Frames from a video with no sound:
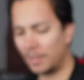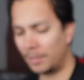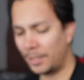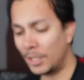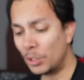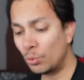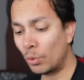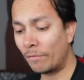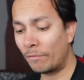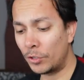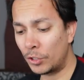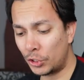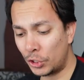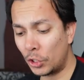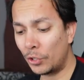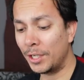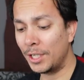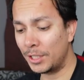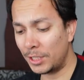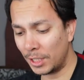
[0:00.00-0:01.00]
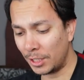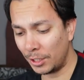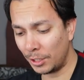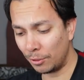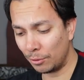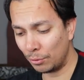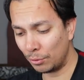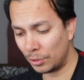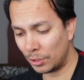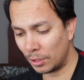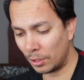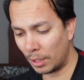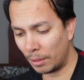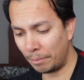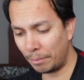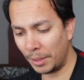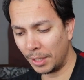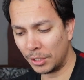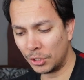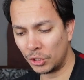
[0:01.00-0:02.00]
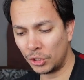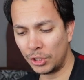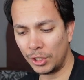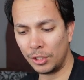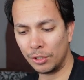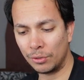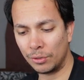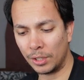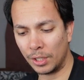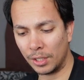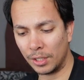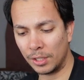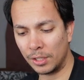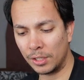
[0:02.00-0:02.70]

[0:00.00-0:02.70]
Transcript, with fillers: This one for sure he did use, the Big Shield